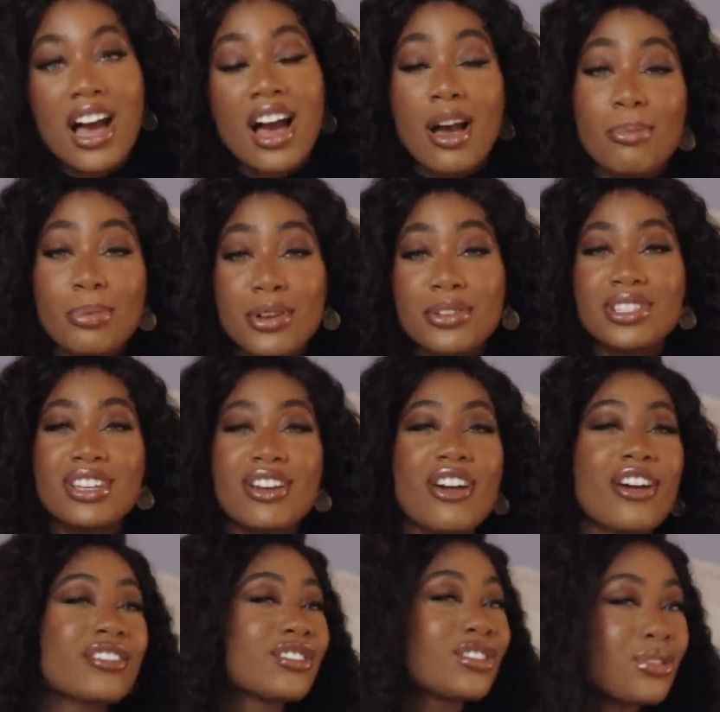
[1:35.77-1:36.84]
Uploads here
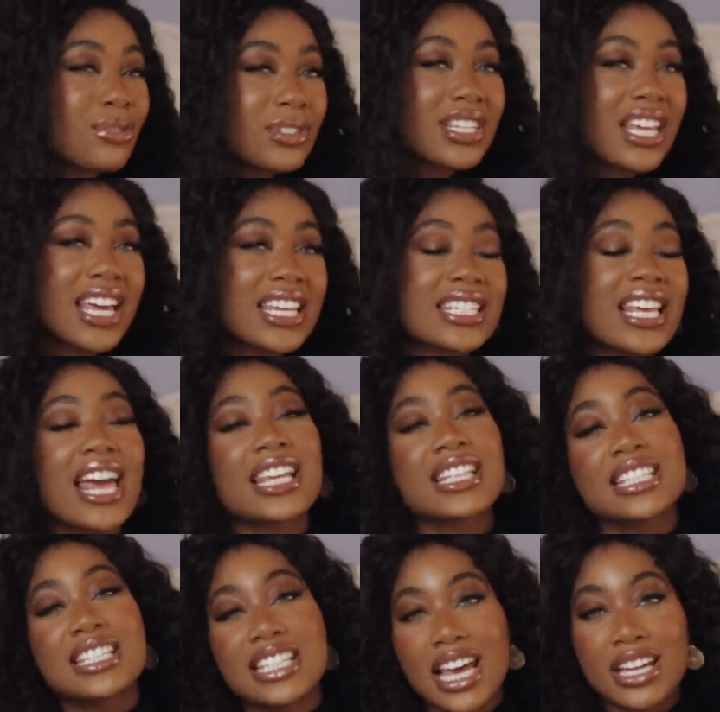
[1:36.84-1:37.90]
are Tuesdays
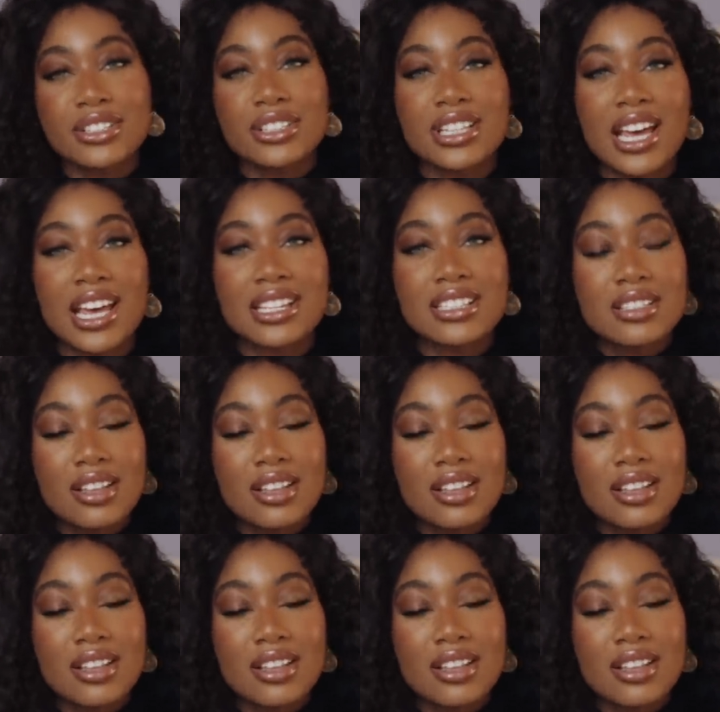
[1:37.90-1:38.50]
and Saturdays.